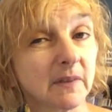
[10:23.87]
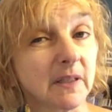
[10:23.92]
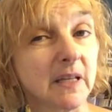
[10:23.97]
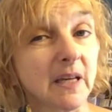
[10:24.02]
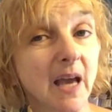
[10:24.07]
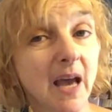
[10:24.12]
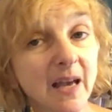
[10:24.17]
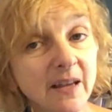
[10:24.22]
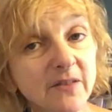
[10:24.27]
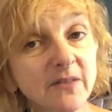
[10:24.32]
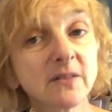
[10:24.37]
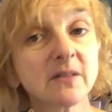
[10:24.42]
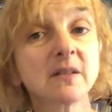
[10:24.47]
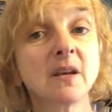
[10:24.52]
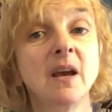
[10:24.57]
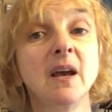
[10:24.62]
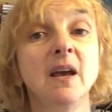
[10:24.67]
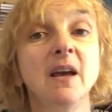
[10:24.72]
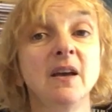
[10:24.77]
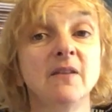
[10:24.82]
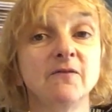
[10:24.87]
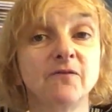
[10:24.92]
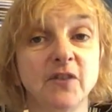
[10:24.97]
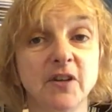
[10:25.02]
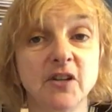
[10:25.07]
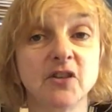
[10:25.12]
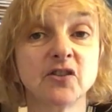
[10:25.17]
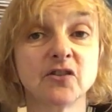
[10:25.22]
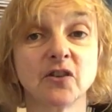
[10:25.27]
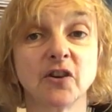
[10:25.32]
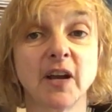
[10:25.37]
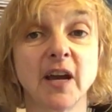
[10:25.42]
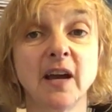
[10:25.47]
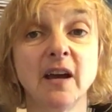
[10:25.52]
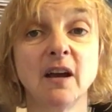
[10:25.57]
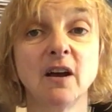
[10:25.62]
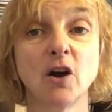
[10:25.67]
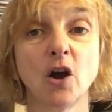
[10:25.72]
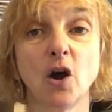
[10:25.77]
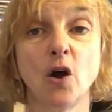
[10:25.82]
Yes. Finishes on
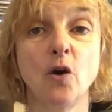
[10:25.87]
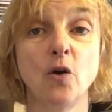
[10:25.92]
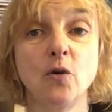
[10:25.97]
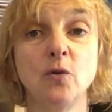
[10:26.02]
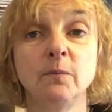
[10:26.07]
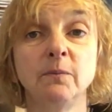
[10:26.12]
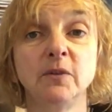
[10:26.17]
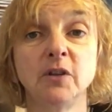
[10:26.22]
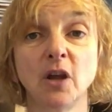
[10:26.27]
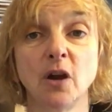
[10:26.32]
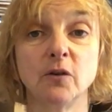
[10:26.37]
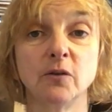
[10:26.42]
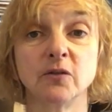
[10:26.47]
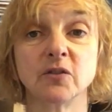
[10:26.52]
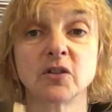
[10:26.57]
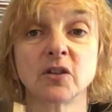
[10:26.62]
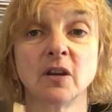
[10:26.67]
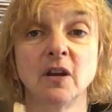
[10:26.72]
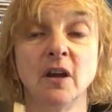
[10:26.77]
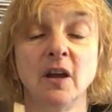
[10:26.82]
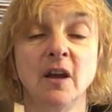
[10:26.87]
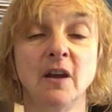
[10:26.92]
our home note.